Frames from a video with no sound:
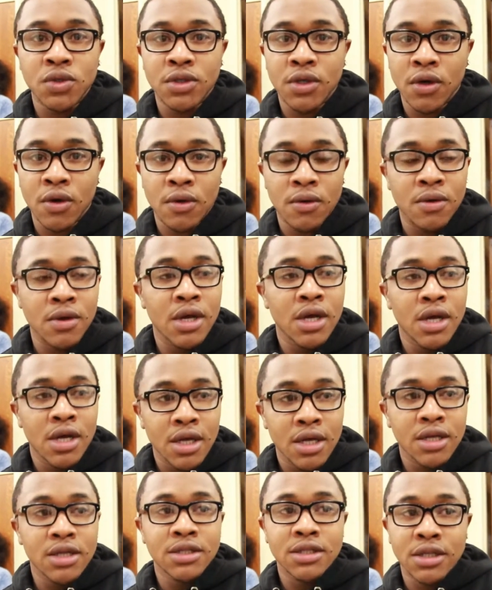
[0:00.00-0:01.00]
so
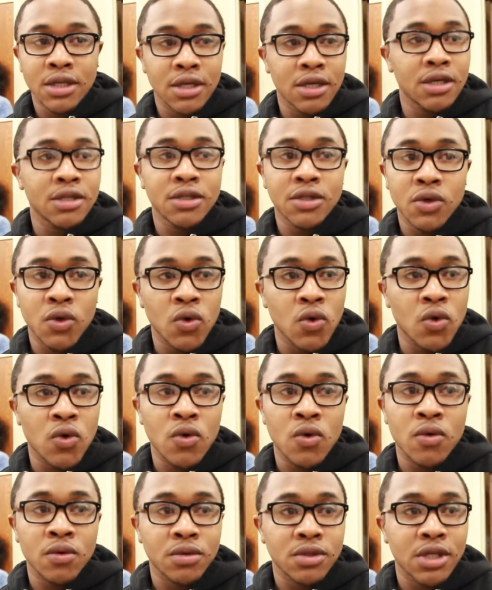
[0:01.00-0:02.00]
it's a good school